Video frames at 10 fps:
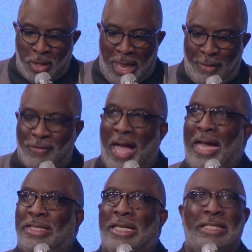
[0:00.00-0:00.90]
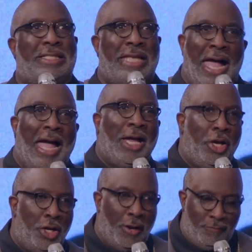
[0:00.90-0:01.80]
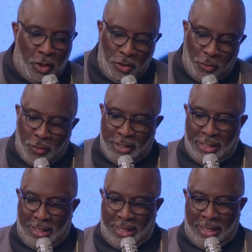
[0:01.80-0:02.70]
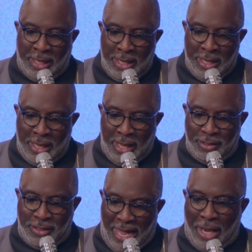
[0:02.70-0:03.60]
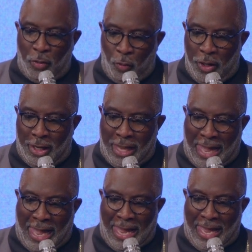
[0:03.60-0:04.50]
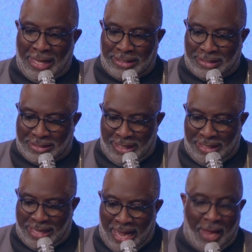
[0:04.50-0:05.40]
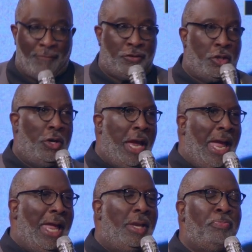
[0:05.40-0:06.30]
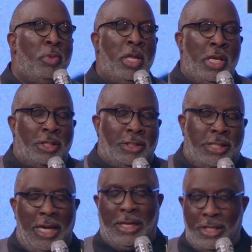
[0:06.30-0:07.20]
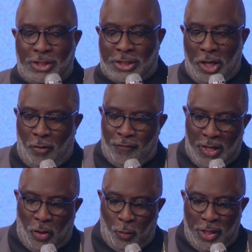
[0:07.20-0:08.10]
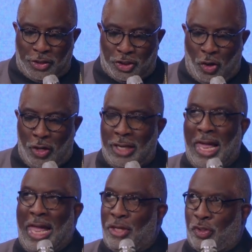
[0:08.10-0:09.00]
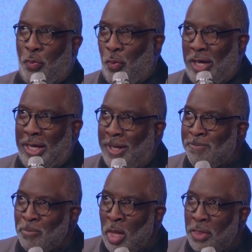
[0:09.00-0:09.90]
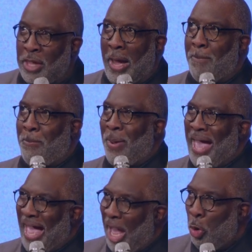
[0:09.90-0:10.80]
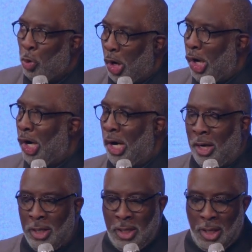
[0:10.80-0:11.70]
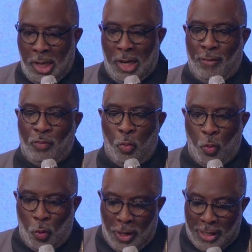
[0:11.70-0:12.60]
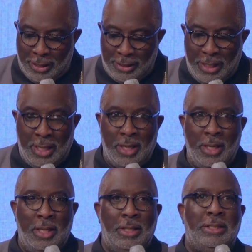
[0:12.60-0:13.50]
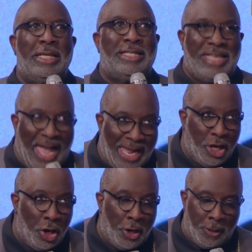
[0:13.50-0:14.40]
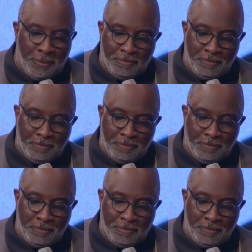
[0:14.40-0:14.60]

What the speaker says: have I desired of the Lord, Lee, and that will I seek after." And Deacon Sylvia, we saw last week the power of one desire.